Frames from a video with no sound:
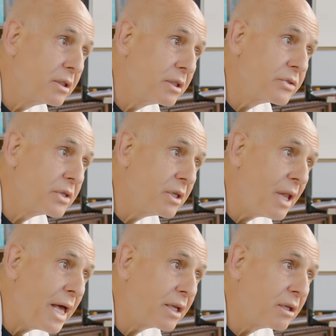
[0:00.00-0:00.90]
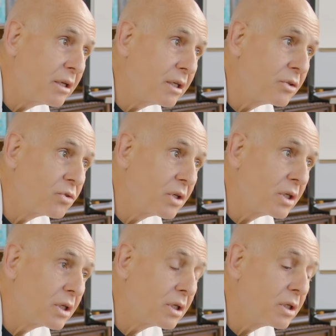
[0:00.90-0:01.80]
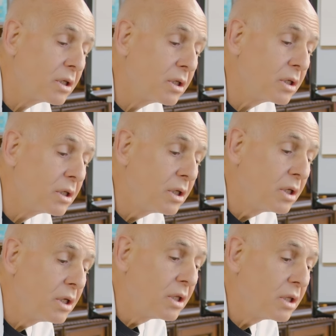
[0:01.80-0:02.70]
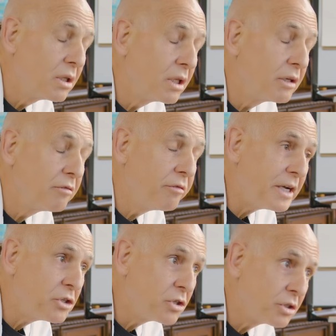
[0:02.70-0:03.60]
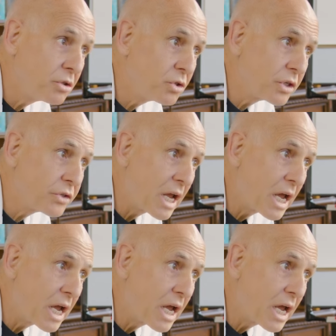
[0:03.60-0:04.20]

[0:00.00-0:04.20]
Is it lead? Is it the infection you just